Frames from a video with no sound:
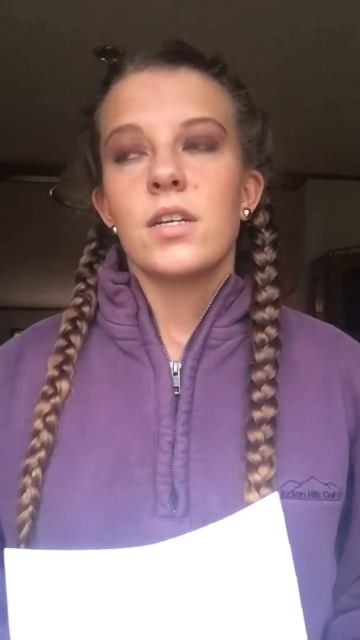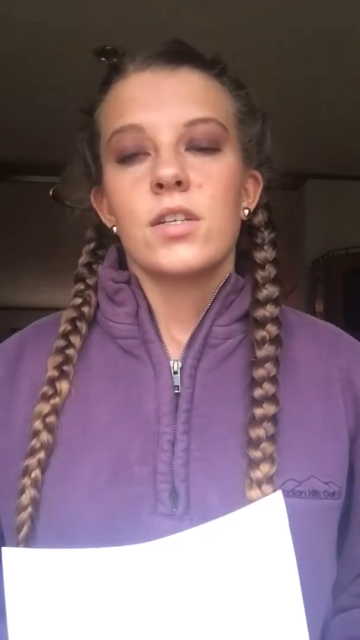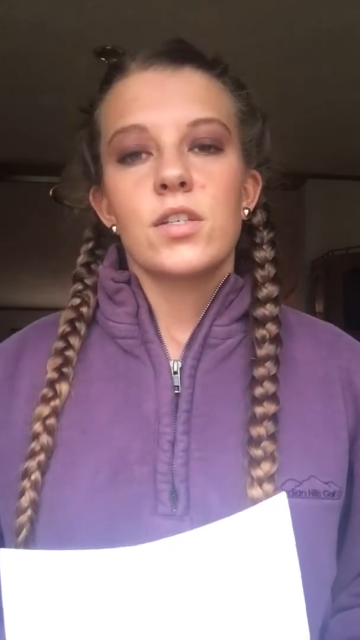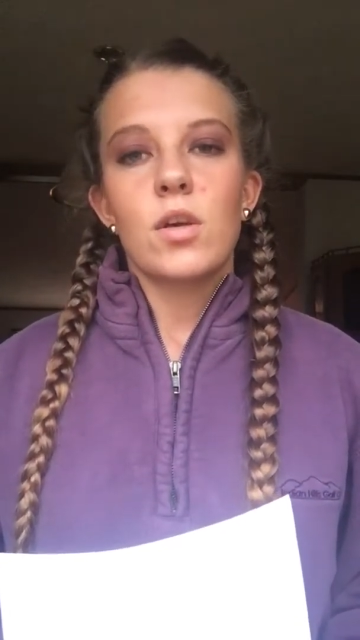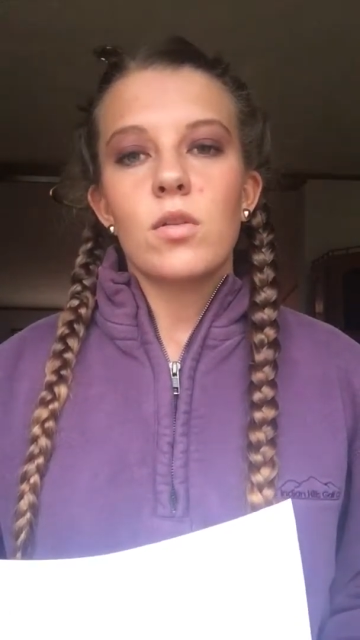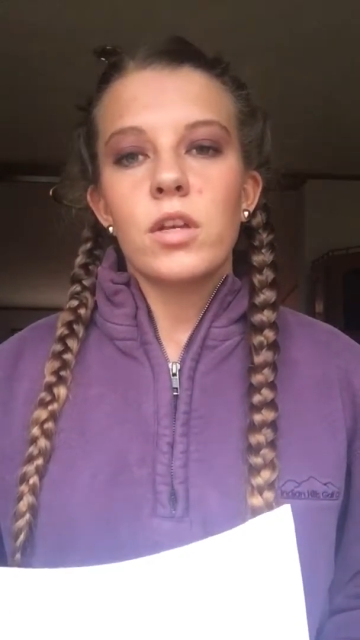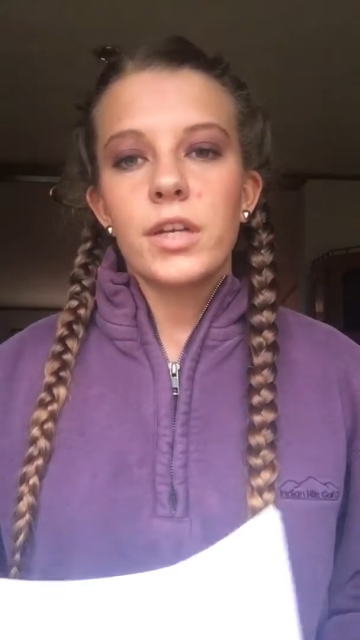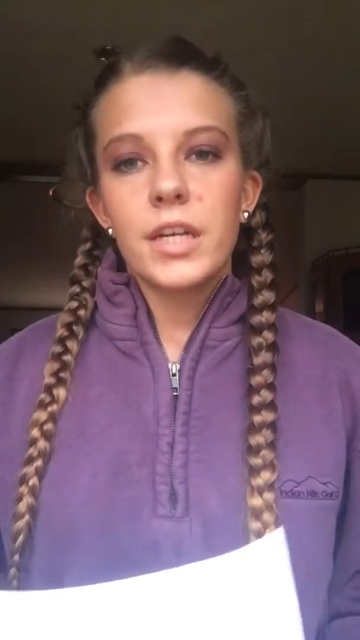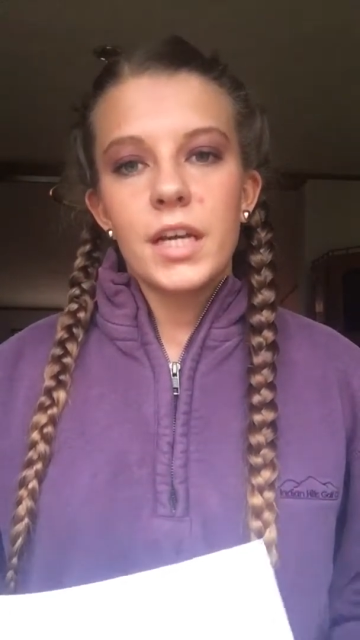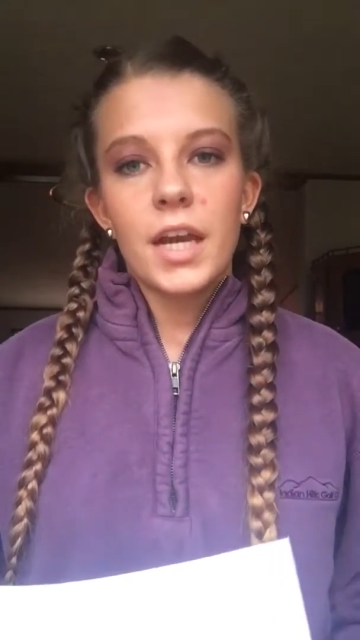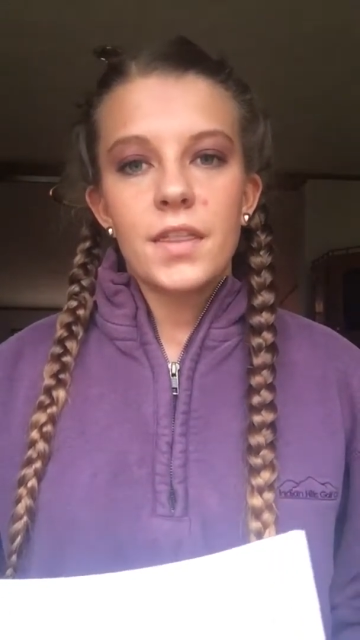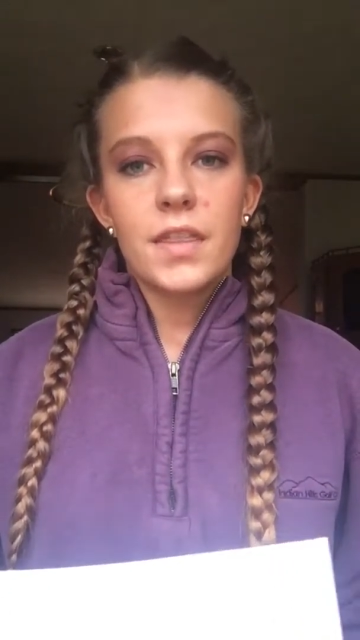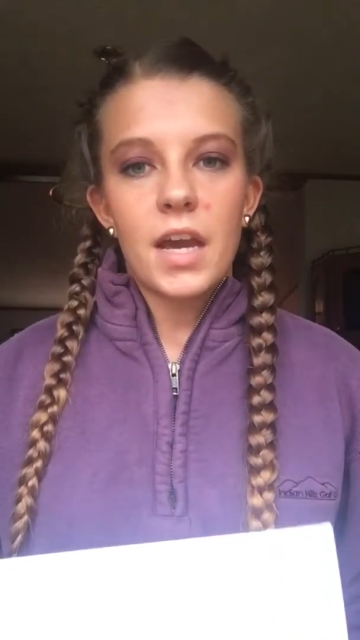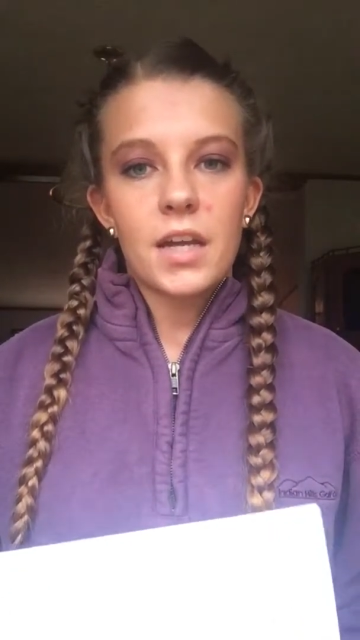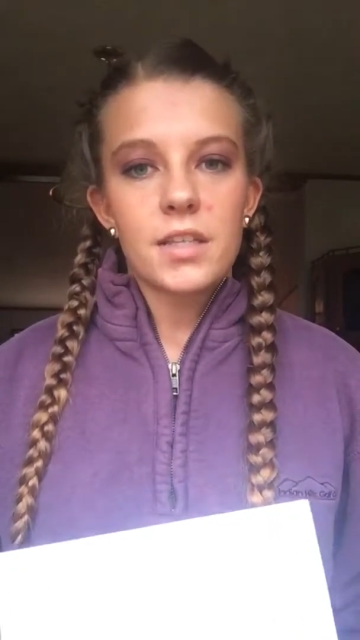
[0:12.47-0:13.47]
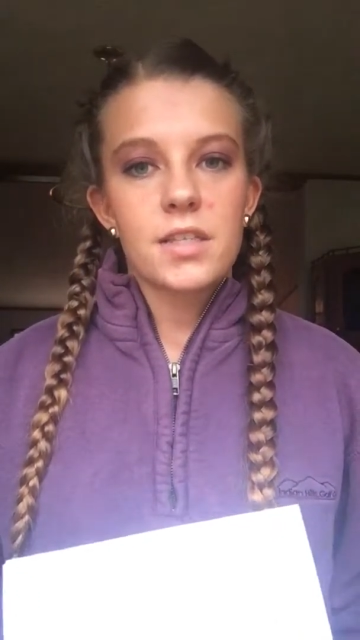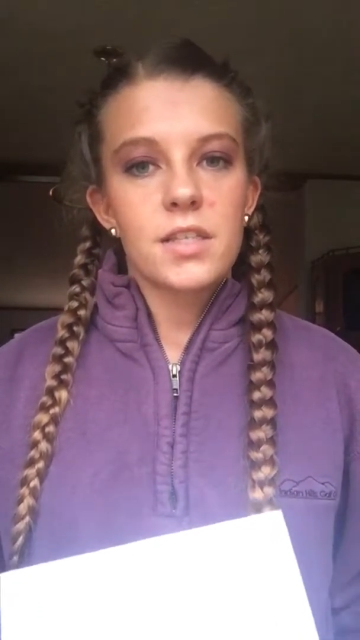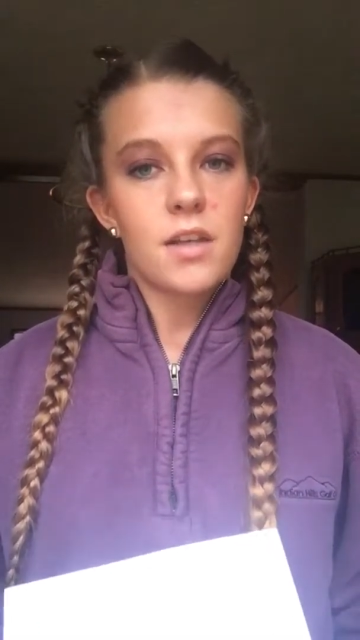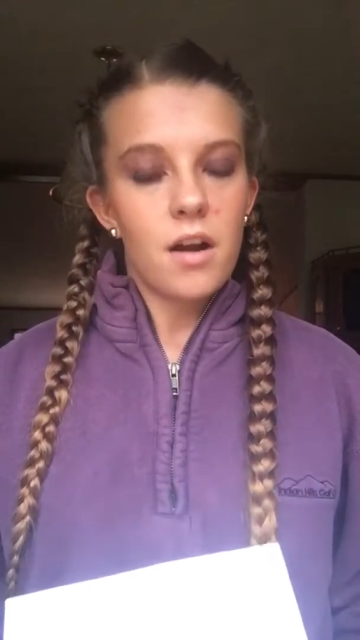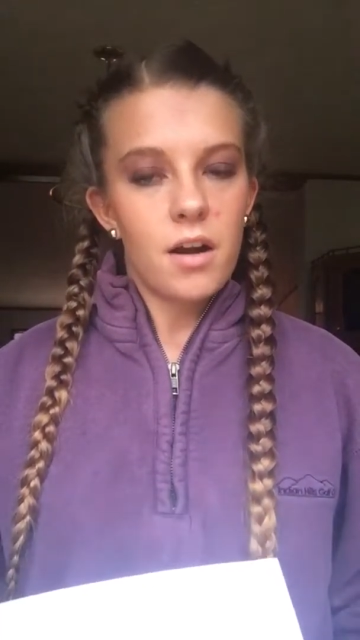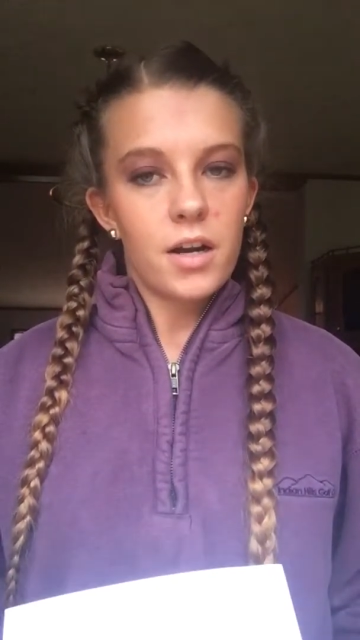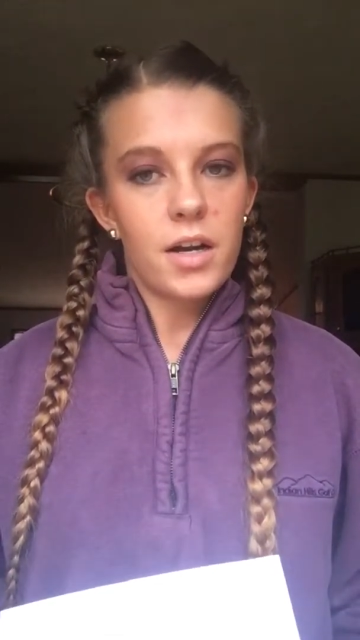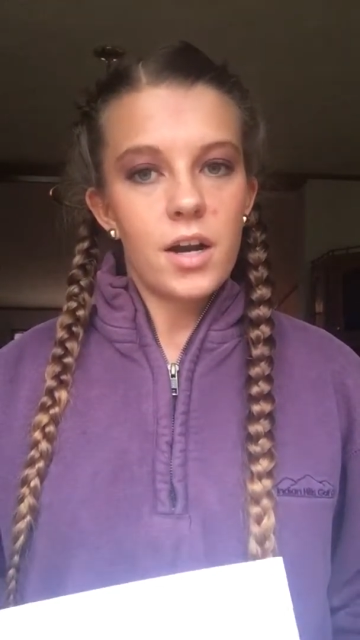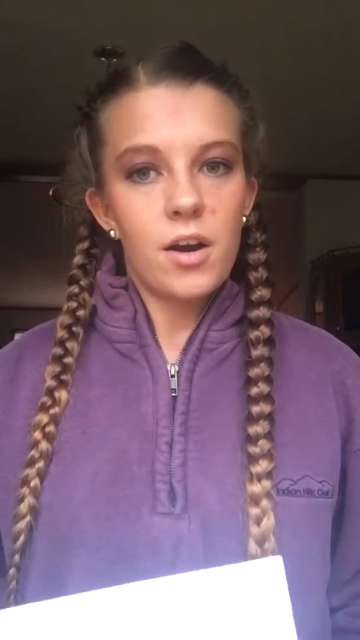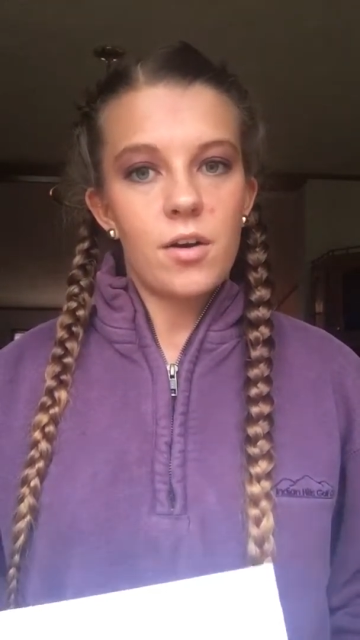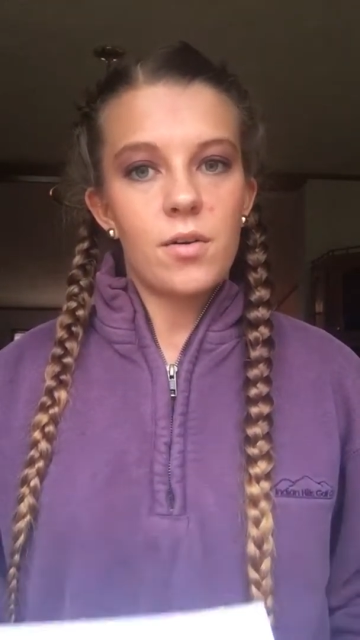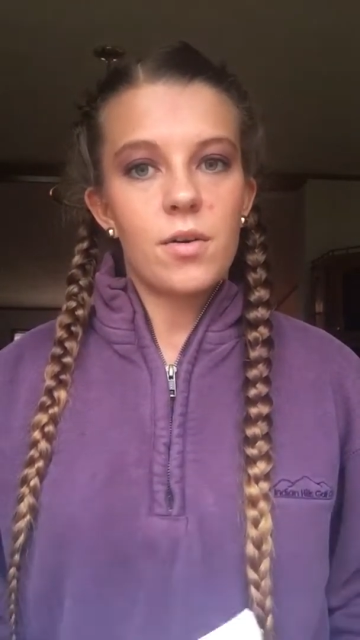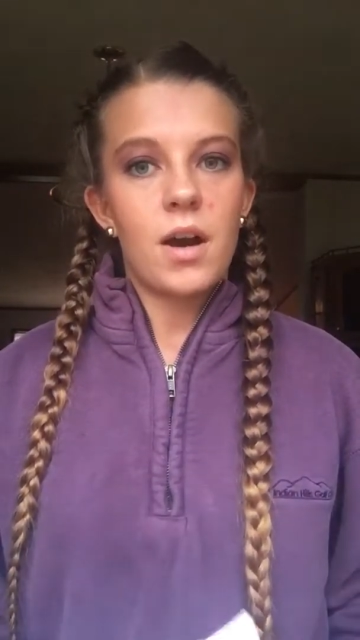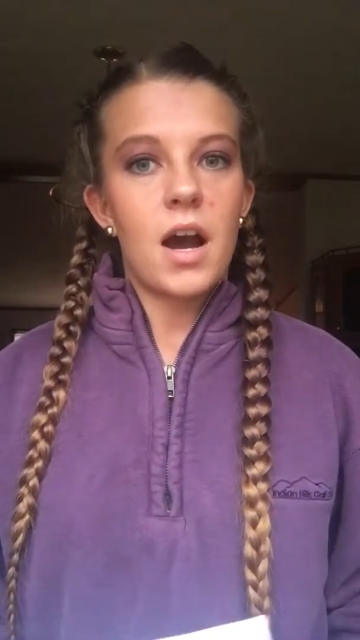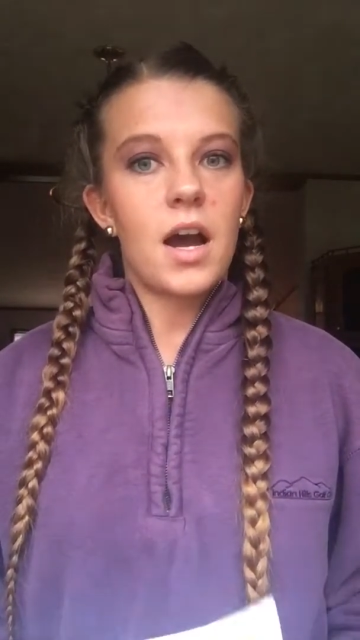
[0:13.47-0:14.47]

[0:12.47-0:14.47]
so looking at that scenario,